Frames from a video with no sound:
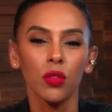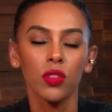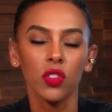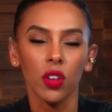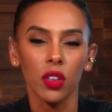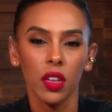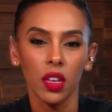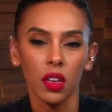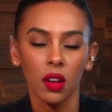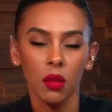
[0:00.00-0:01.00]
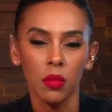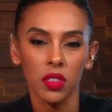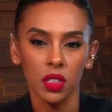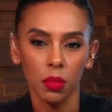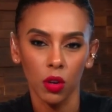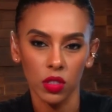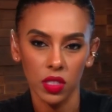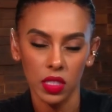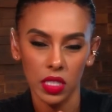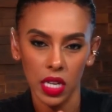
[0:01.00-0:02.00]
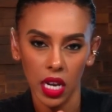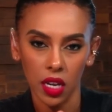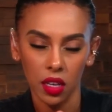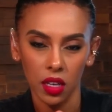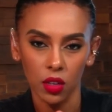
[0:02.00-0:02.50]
started a missing persons day